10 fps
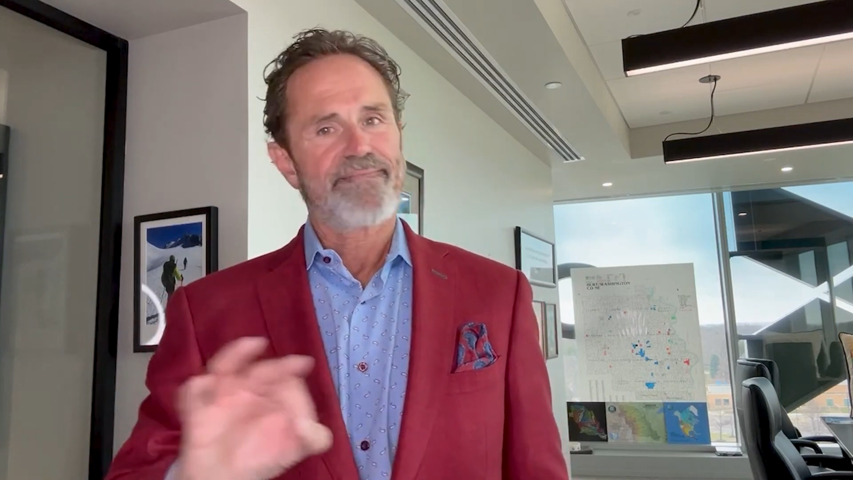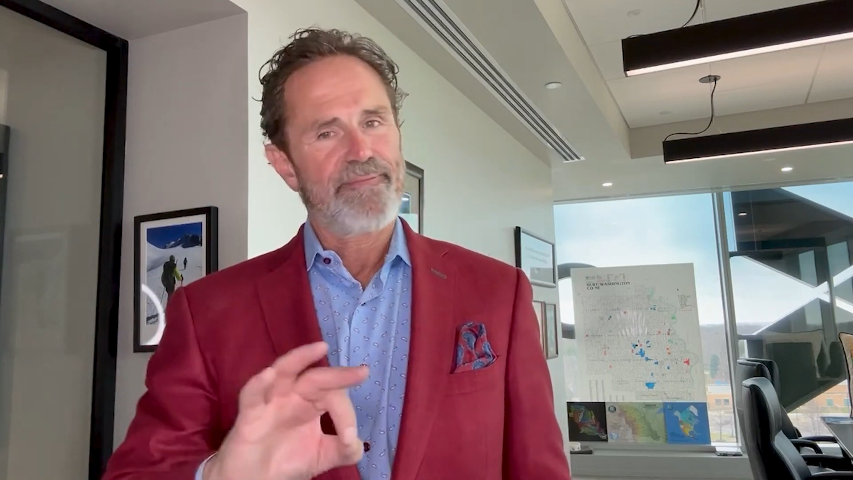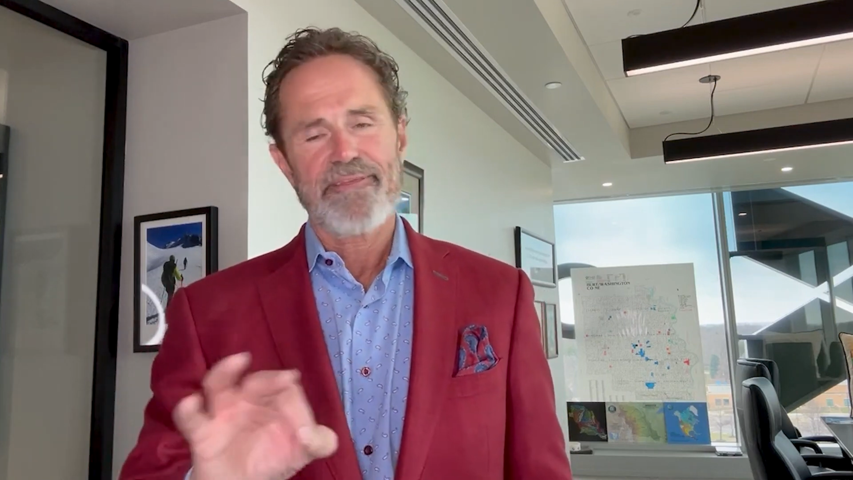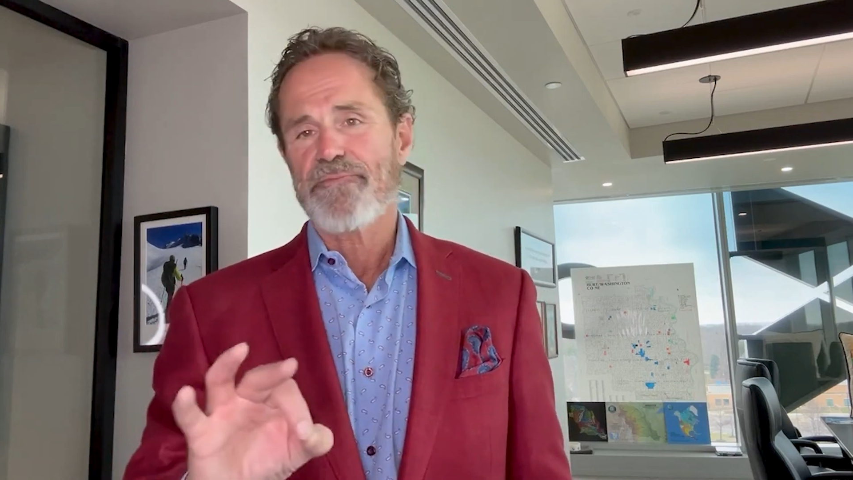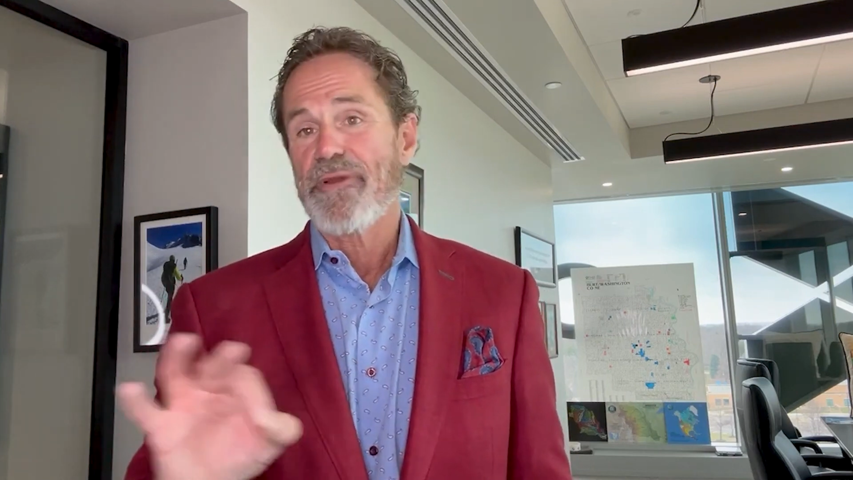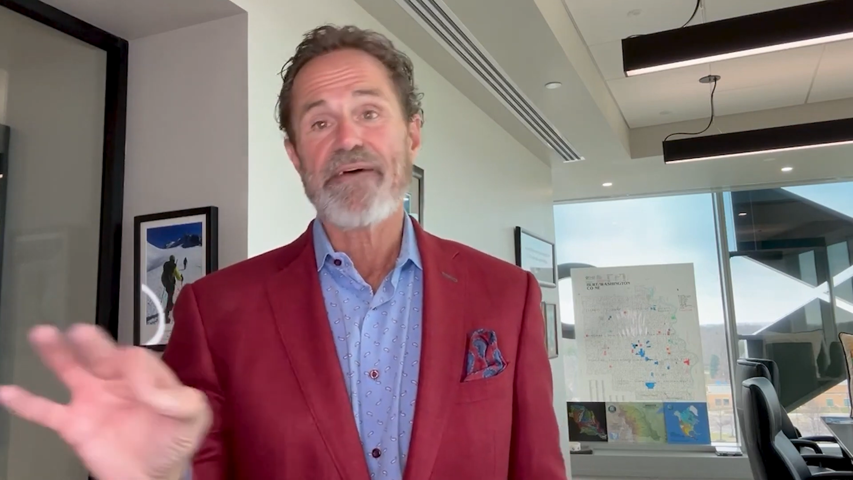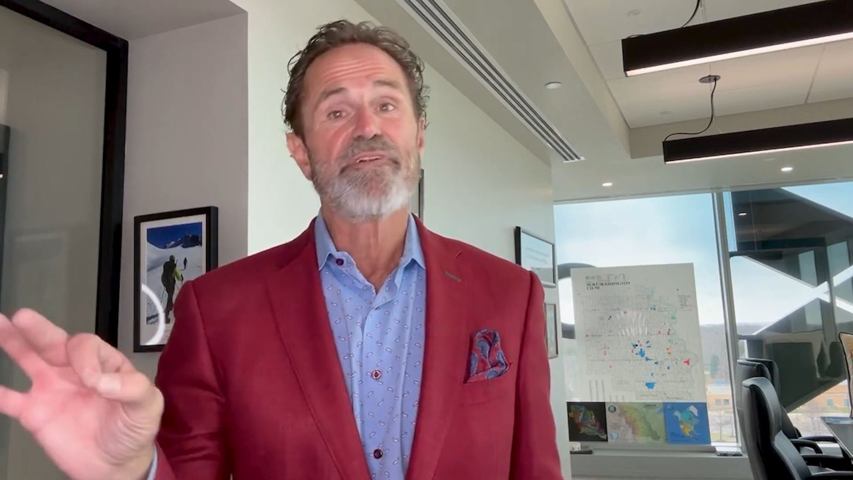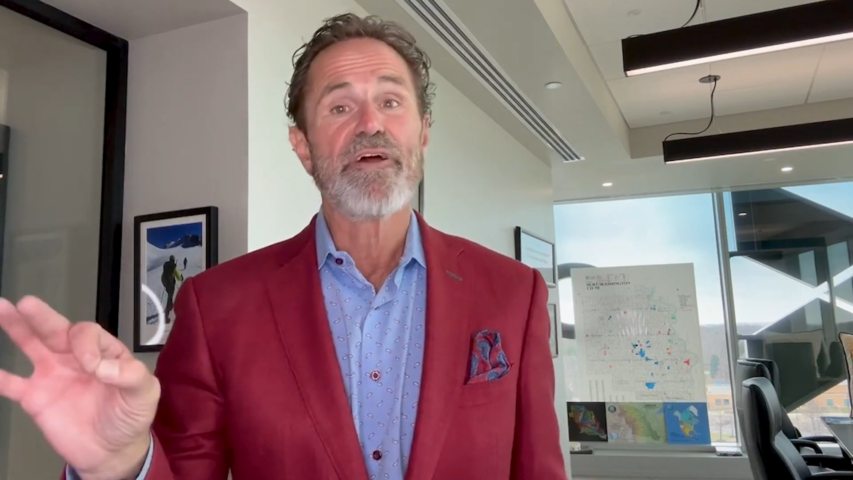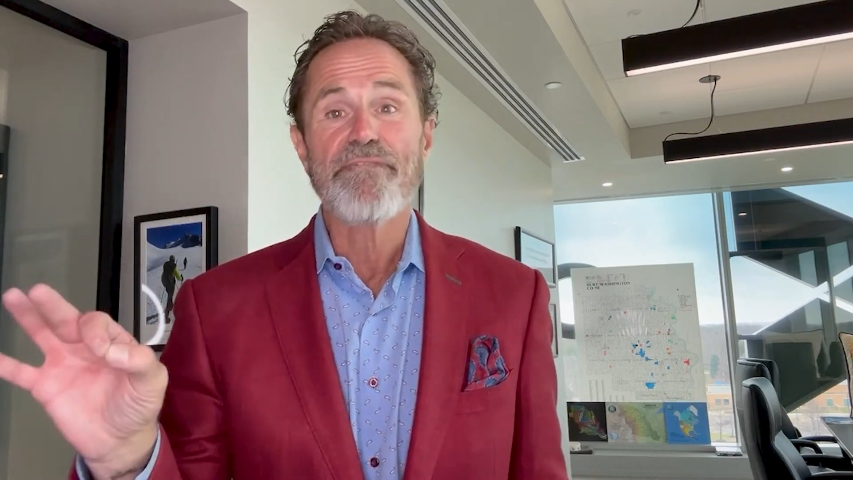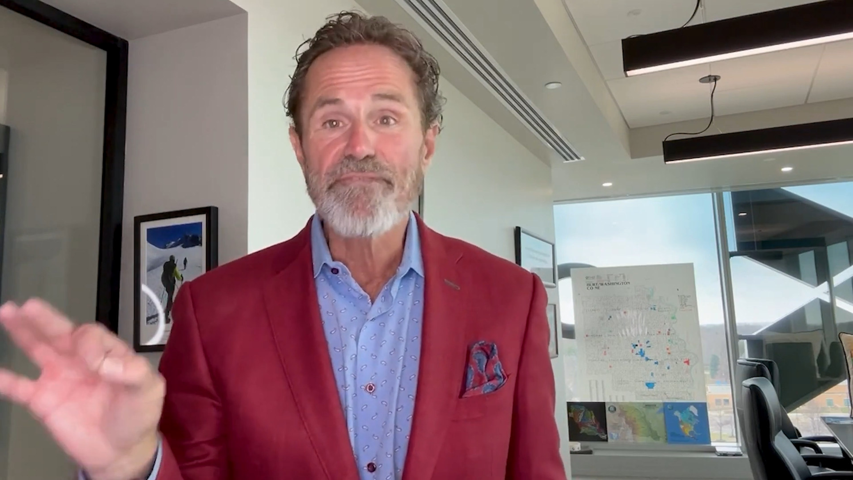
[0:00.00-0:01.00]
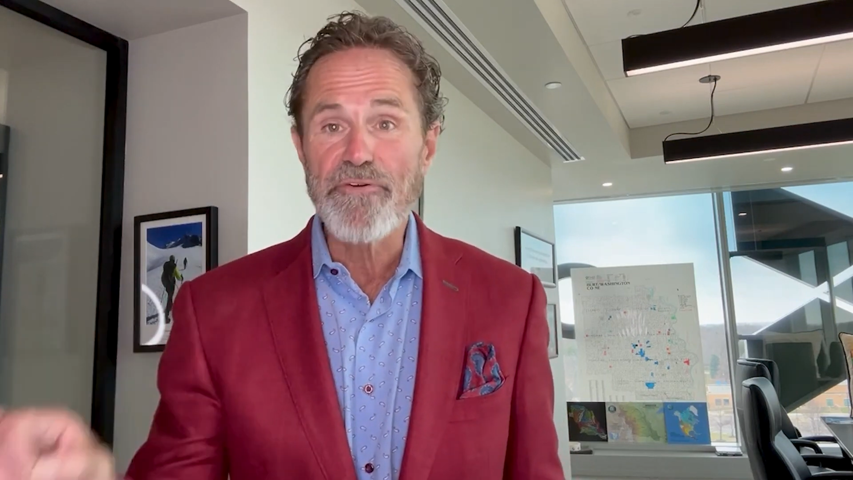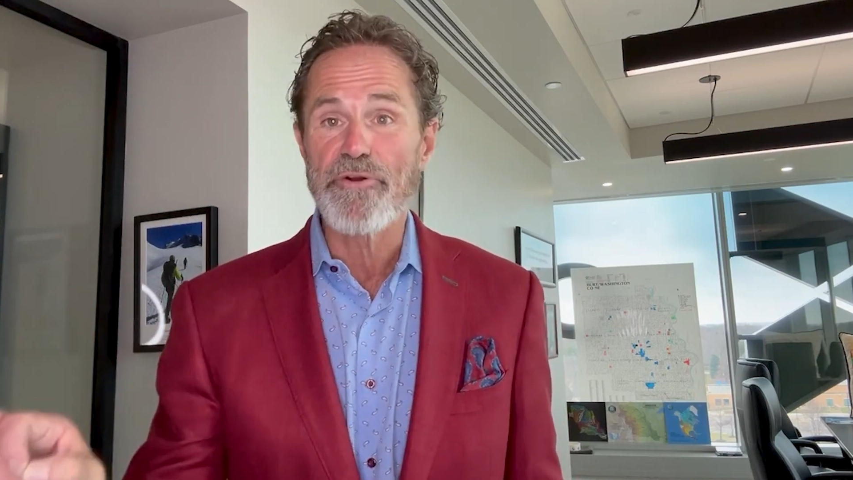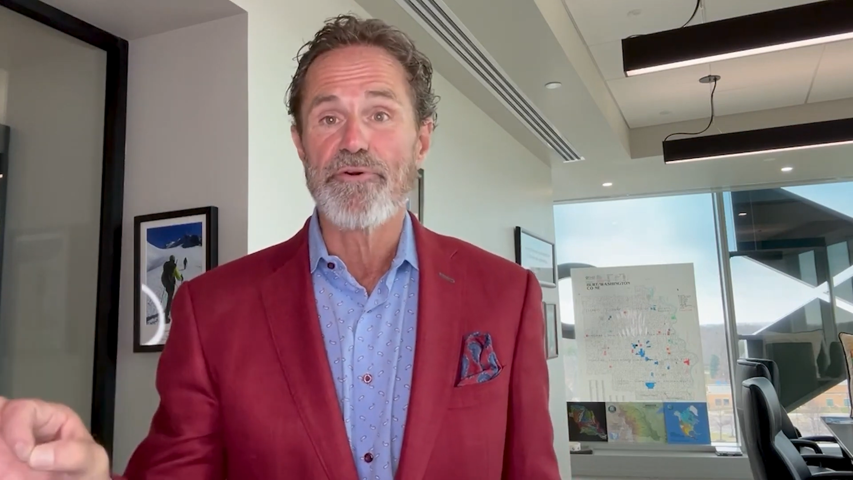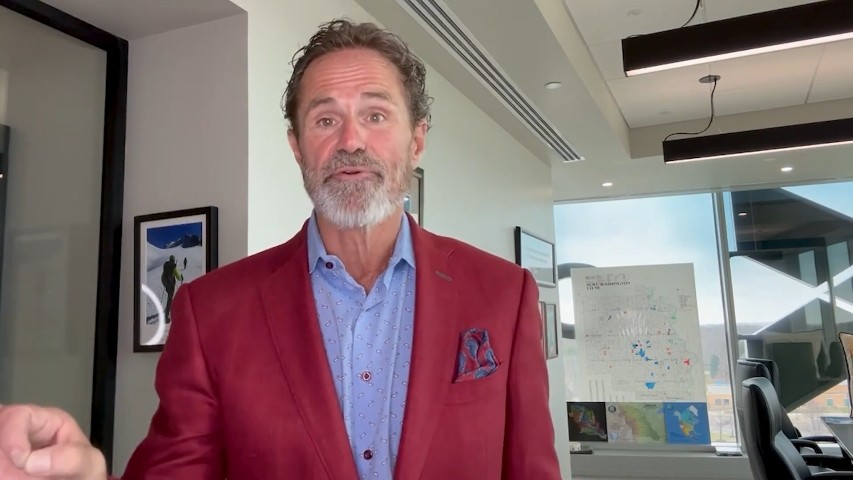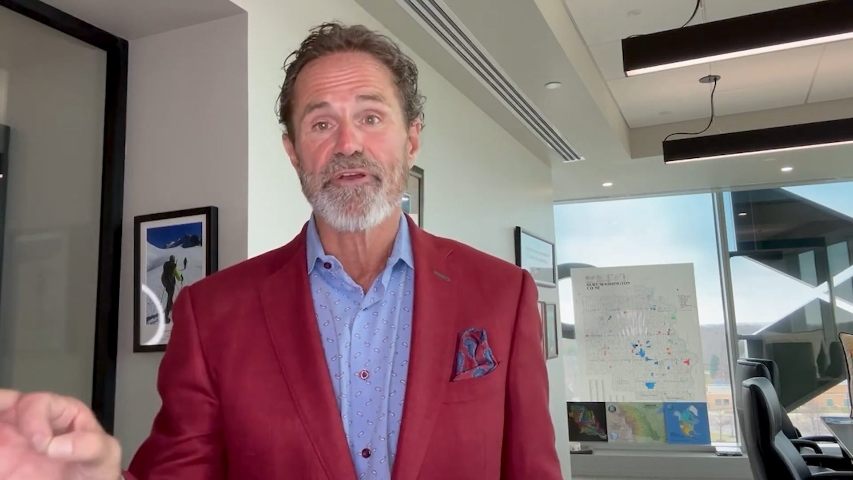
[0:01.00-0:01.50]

listen, we have enough food